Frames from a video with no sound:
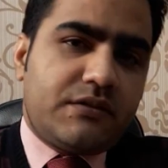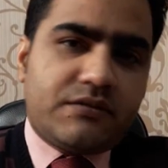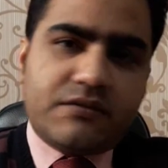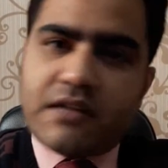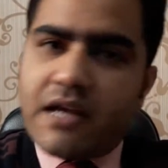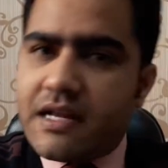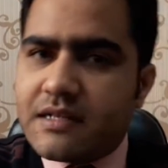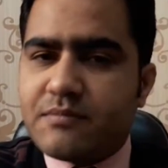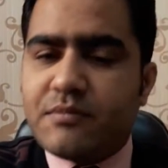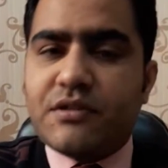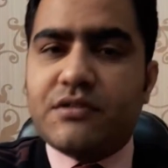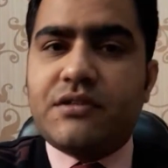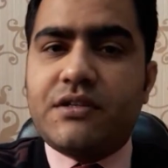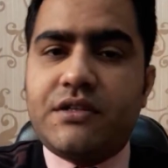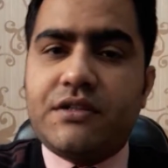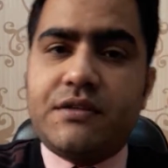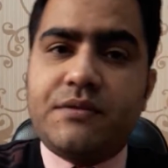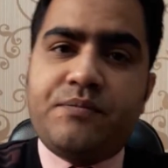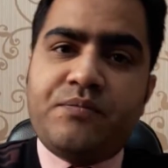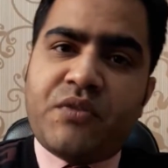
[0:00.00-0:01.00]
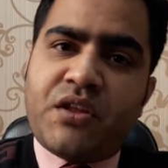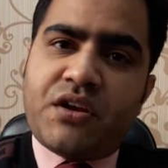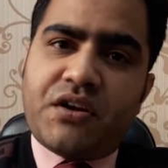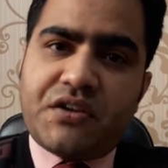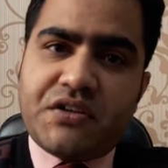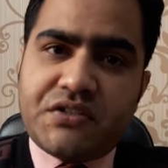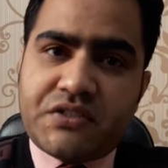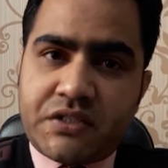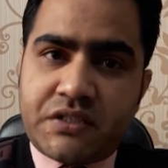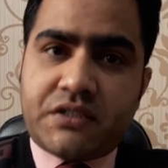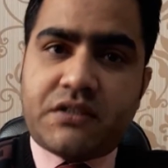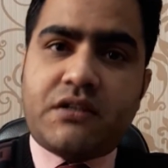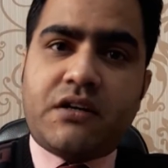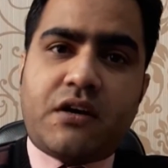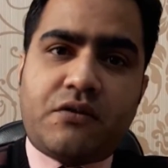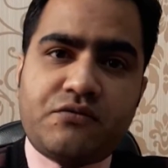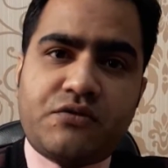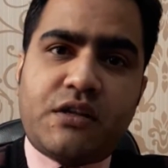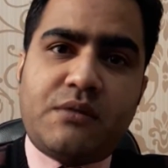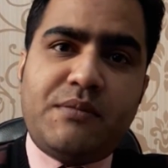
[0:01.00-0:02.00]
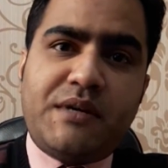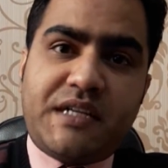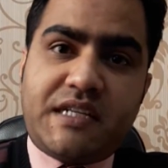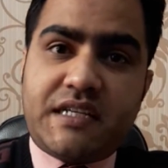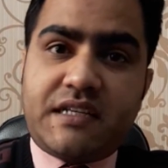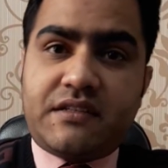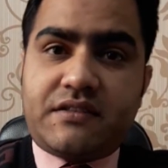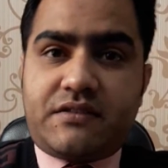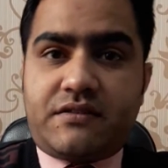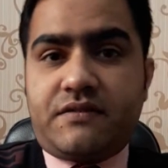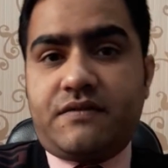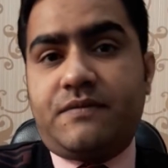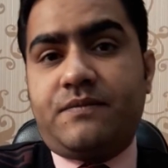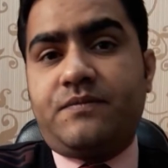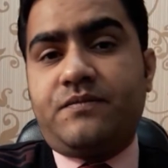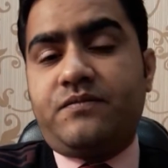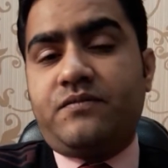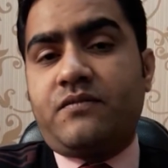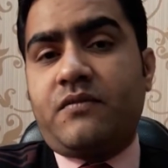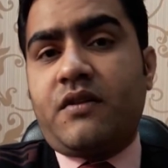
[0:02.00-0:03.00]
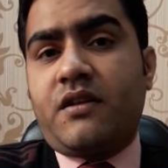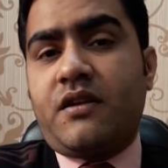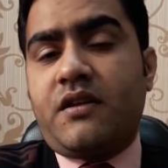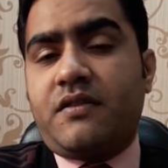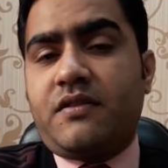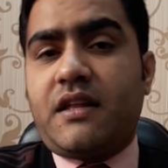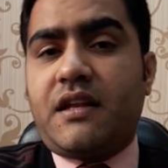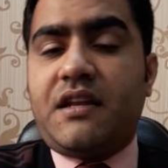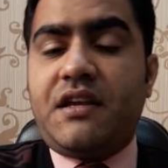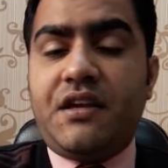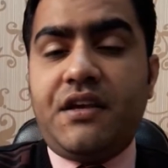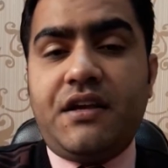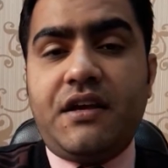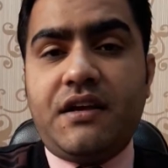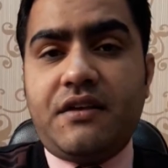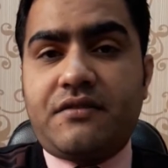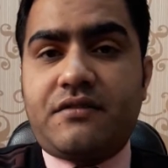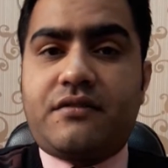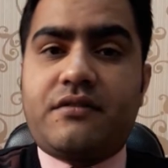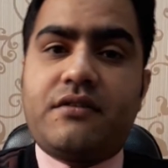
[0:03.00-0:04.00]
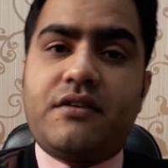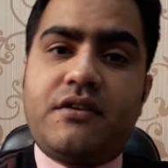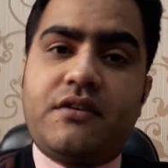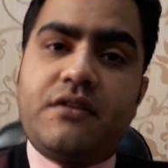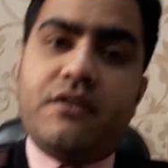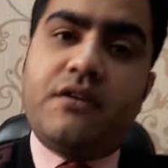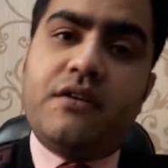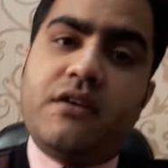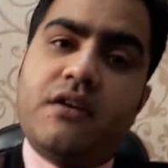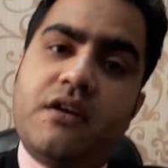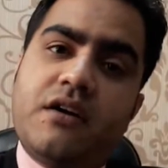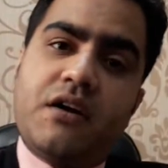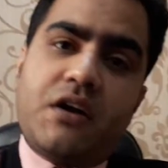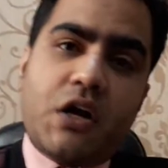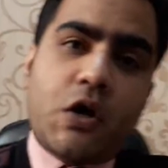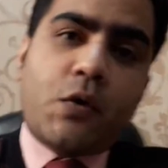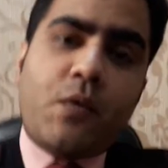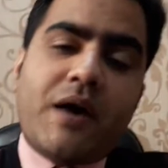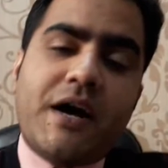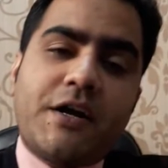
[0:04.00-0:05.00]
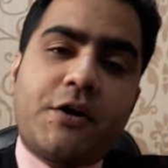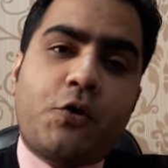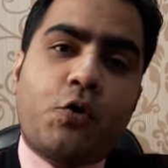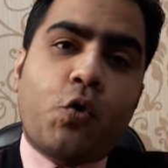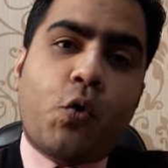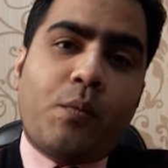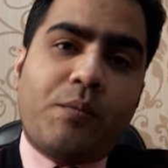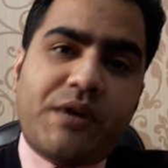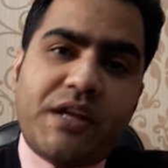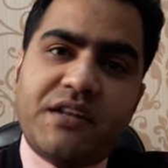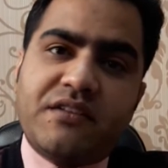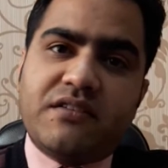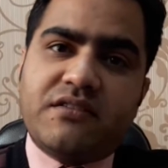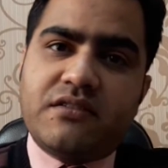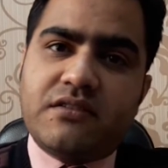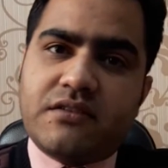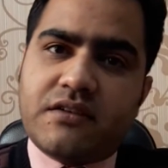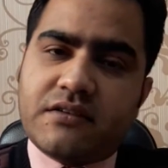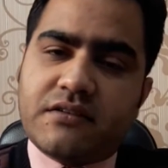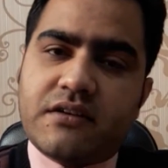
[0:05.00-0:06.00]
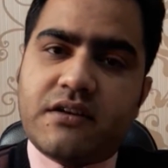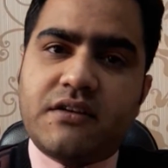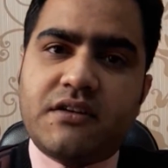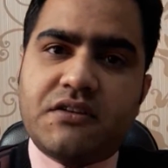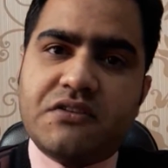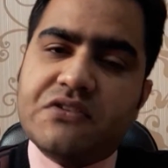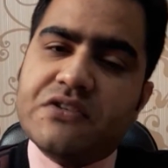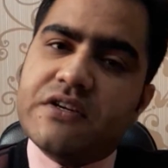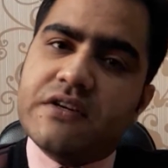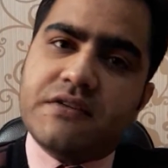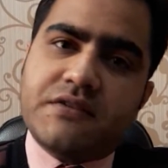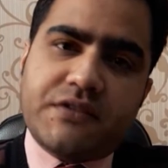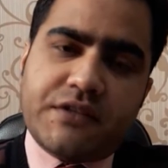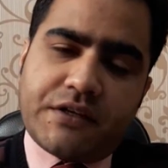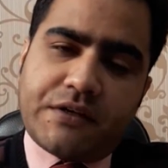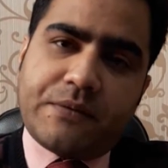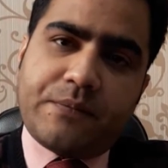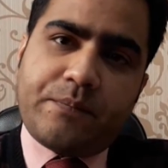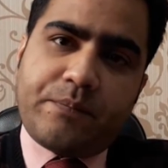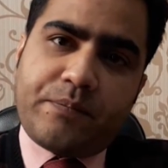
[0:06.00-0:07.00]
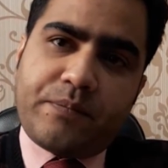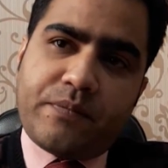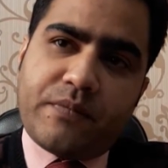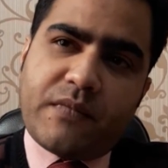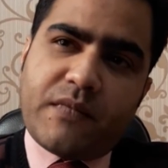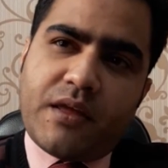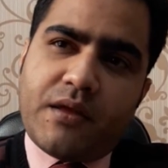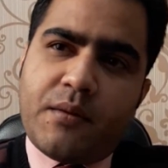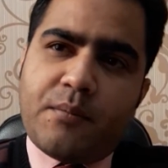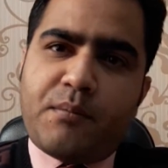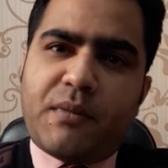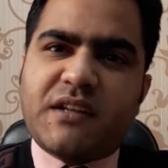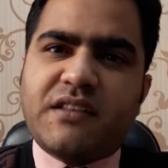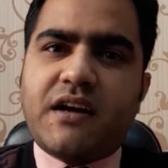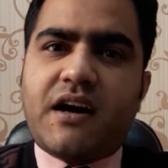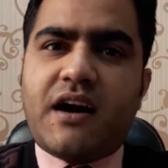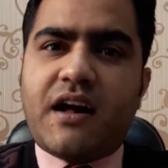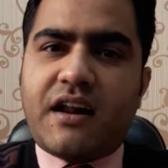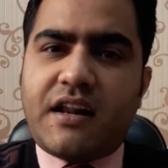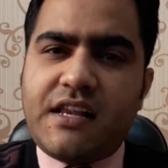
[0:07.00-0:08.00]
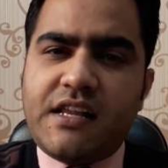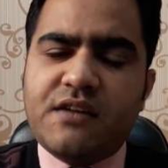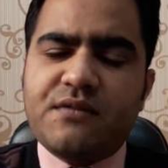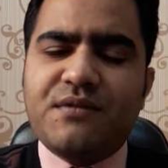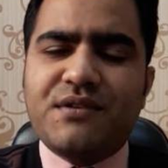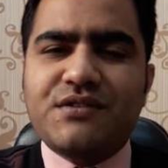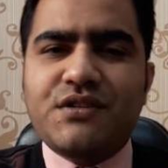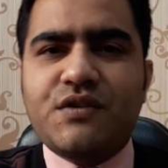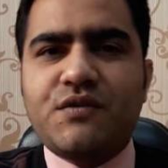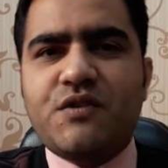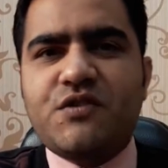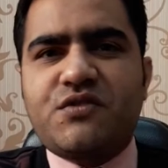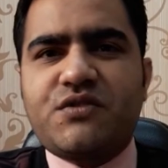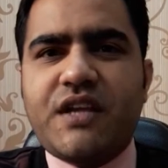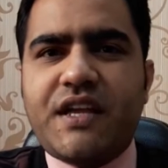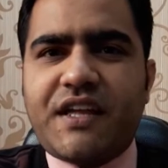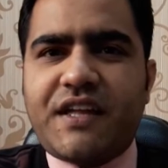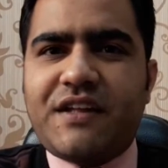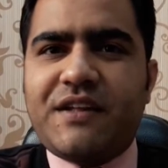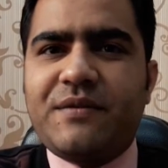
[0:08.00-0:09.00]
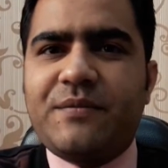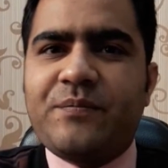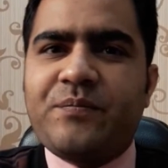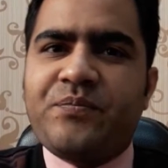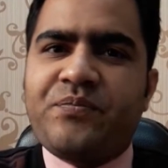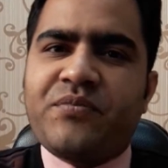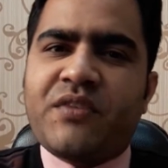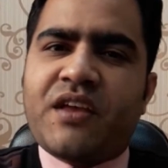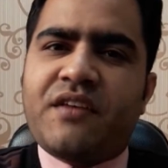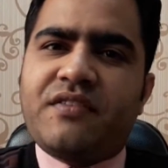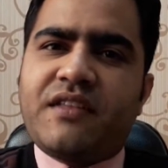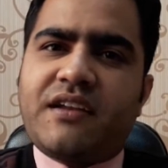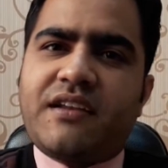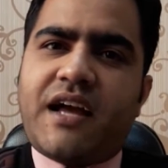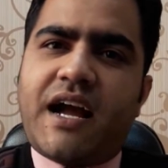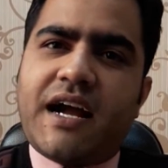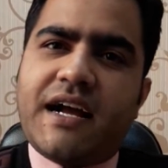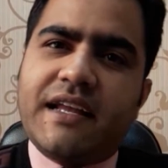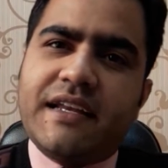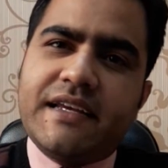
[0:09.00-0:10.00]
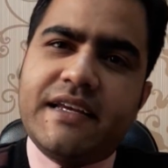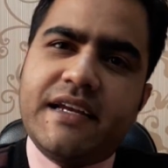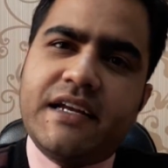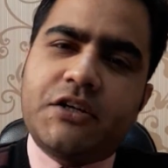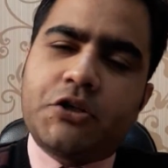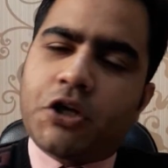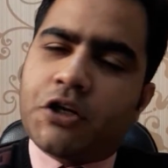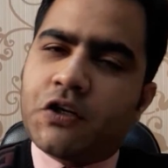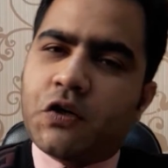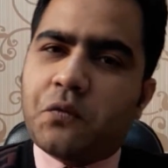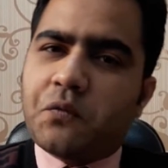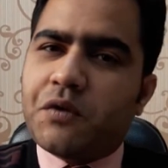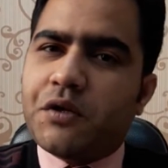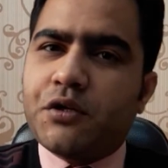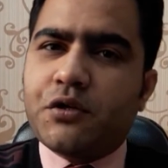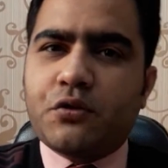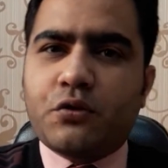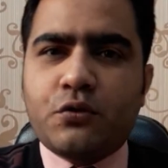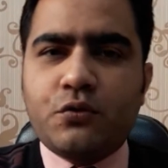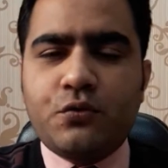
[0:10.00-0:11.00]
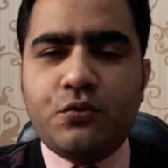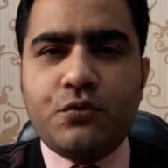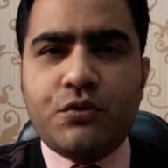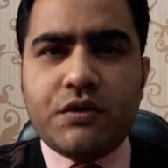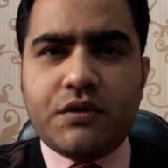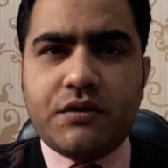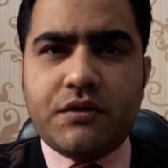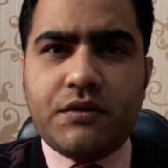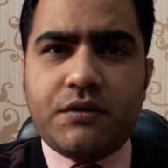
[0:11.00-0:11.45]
as per the recent council meetings, then he is required to obtain registration under GST. But the earlier version was saying that aggregate turnover will include